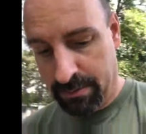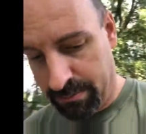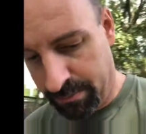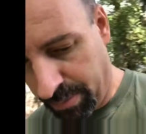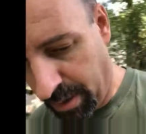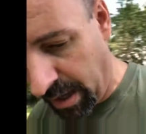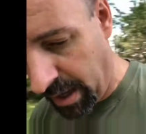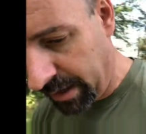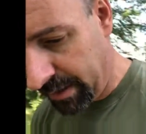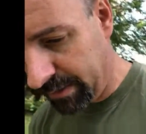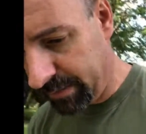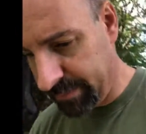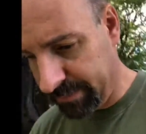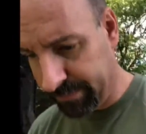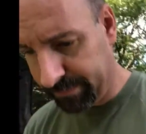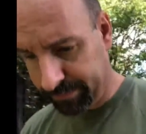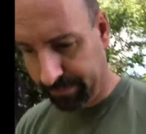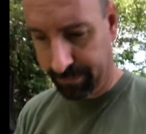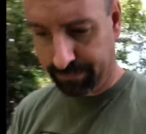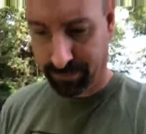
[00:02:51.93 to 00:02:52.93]
but
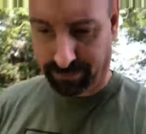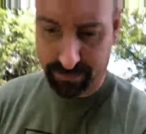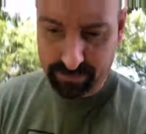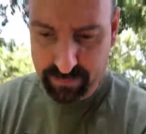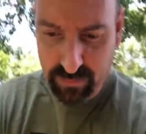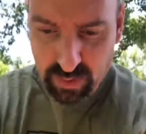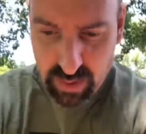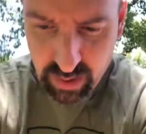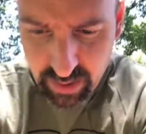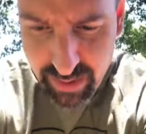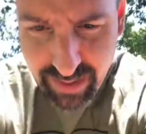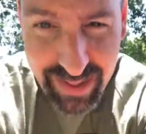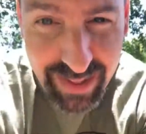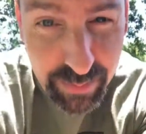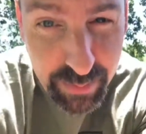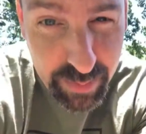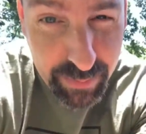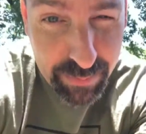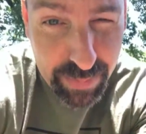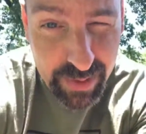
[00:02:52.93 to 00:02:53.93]
let
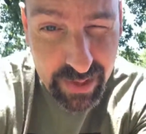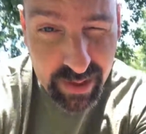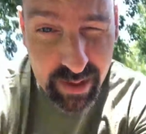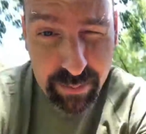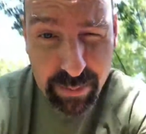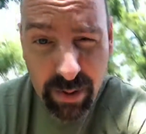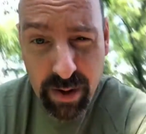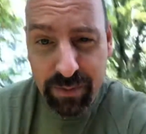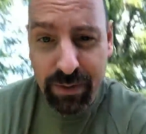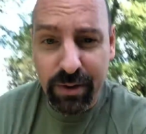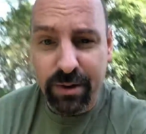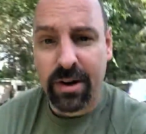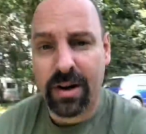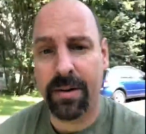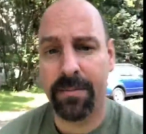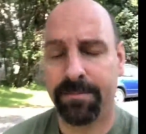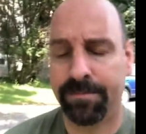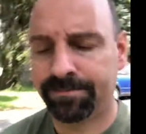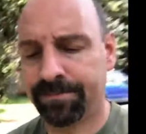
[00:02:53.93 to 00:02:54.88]
me pick it up off the ground.